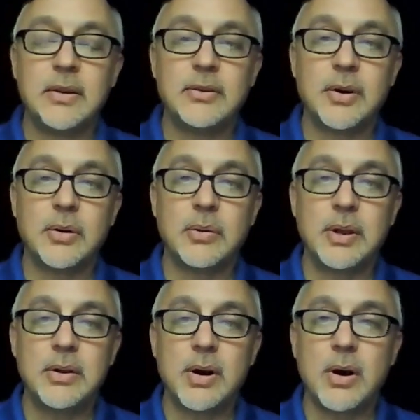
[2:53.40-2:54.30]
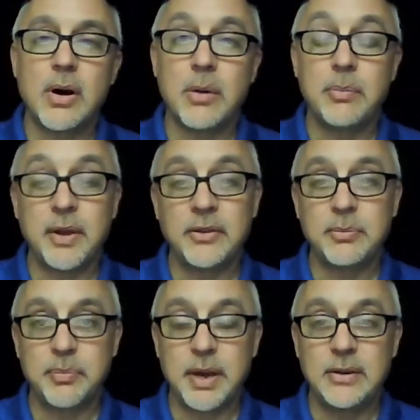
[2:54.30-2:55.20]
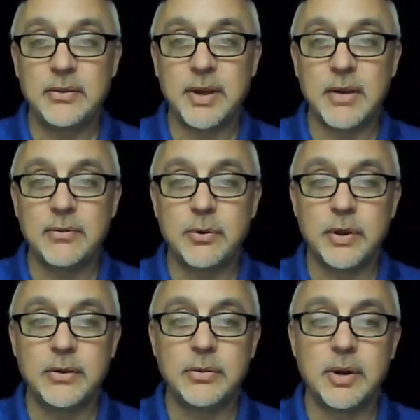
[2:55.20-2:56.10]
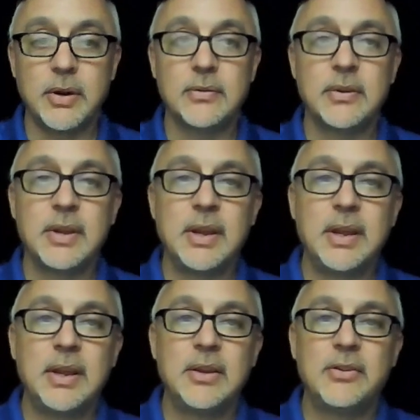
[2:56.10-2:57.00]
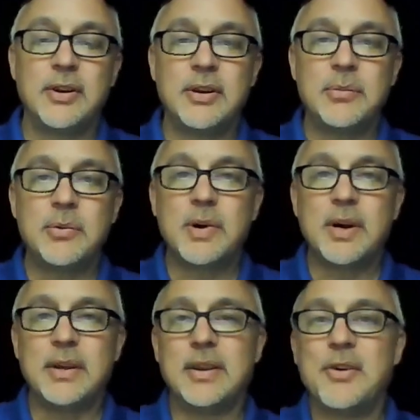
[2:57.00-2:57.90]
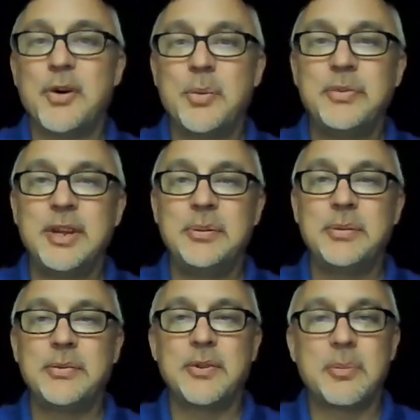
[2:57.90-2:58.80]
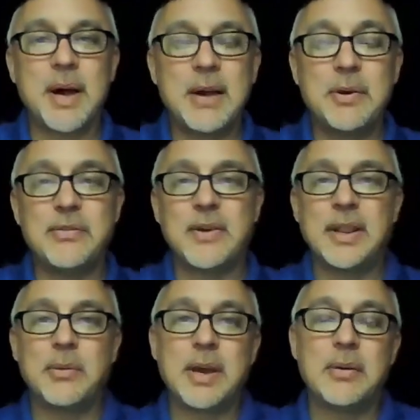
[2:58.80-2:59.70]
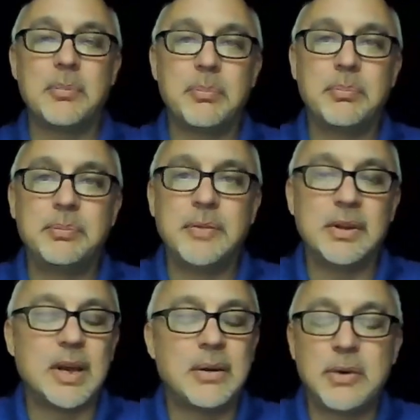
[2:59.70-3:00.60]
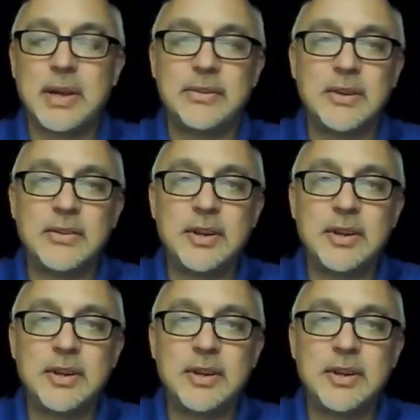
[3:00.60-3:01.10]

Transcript: So here are our best bets now for week twelve. Trend number one, home teams before the bye week. Finally, we got a lot, we got six